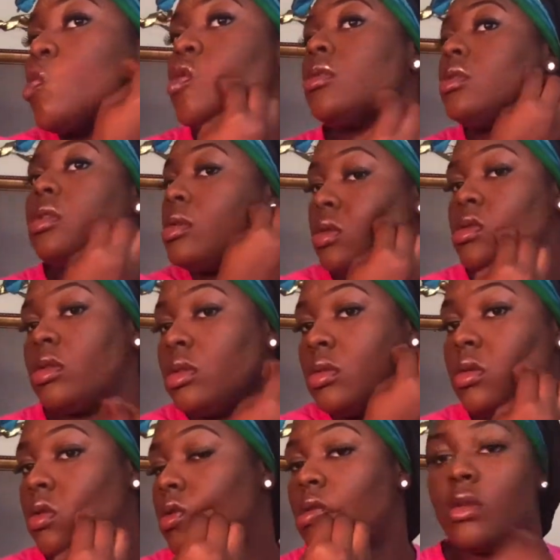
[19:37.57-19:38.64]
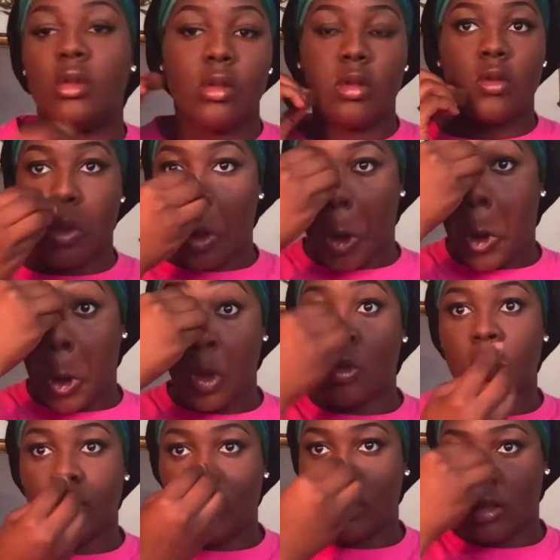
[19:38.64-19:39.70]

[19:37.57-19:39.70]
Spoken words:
I do have a new routine